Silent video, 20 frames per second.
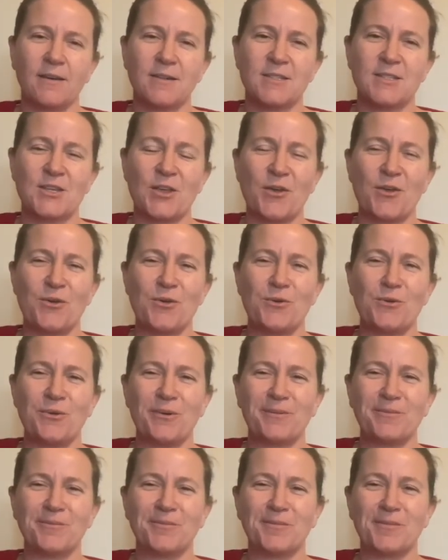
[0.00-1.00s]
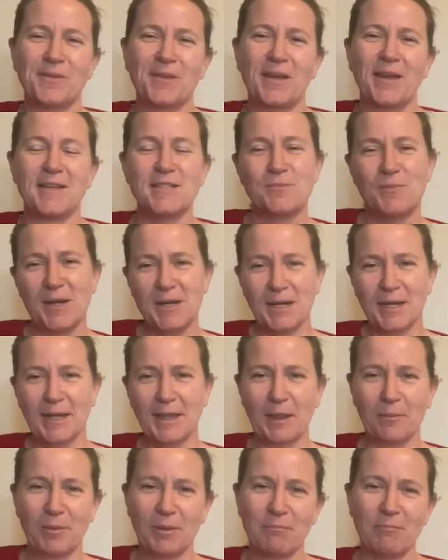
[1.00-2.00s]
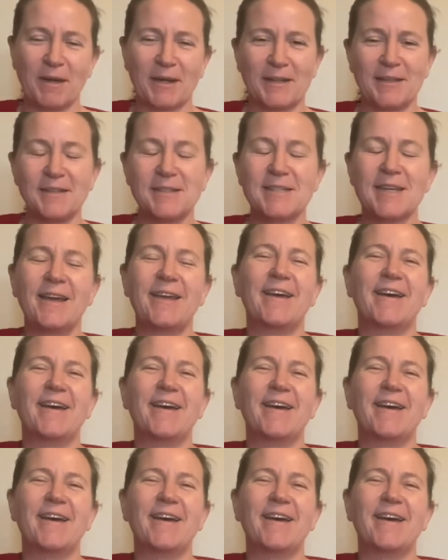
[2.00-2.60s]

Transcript: So it's been a little bit muddled.